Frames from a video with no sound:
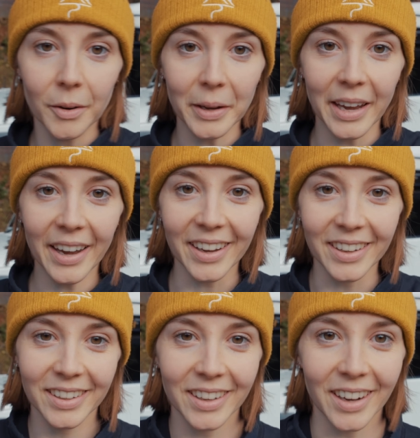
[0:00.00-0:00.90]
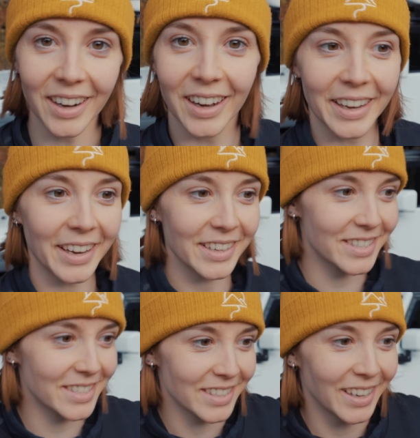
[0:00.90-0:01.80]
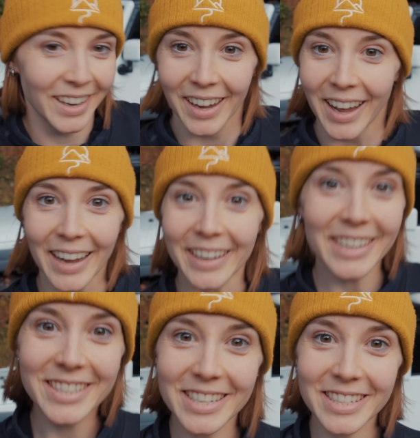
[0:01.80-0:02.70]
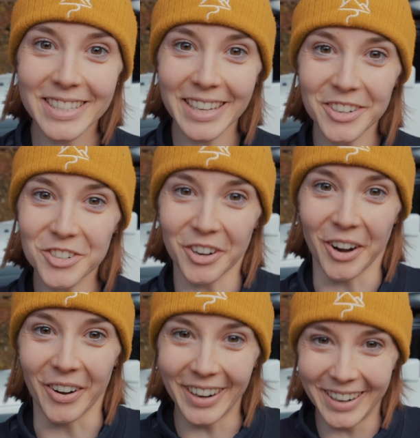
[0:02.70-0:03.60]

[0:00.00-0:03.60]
Okay, I guess this is the intro.